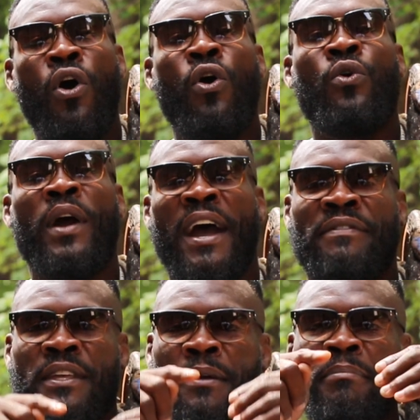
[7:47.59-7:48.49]
who have
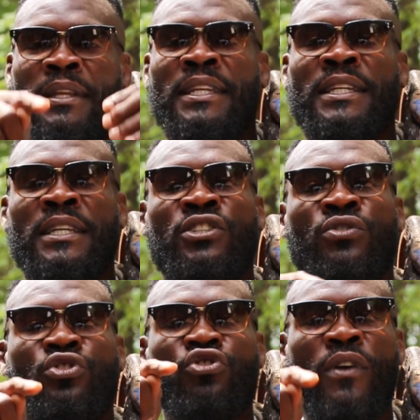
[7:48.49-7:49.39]
the ability to
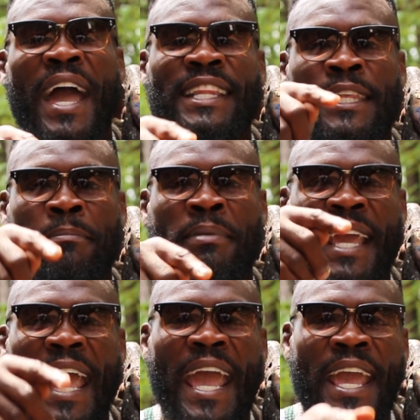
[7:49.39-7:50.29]
track the
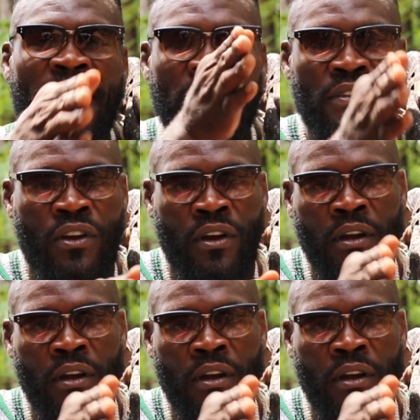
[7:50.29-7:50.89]
behavior